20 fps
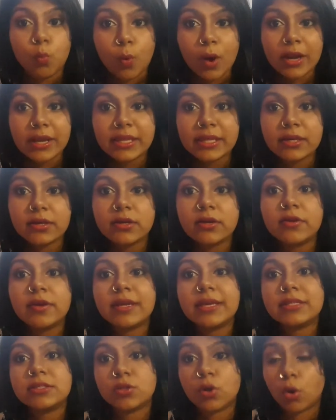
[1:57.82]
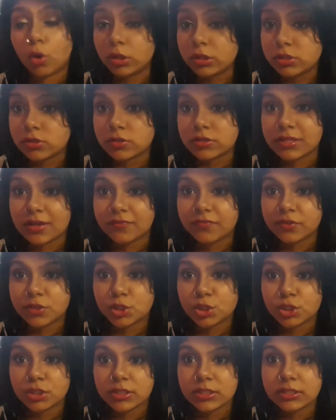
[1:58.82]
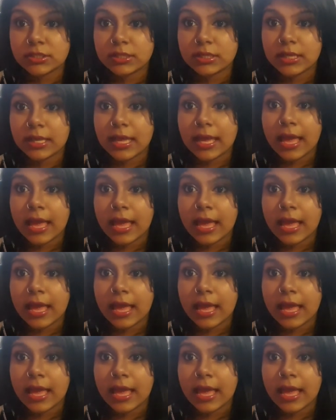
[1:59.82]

1 year is also sufficient,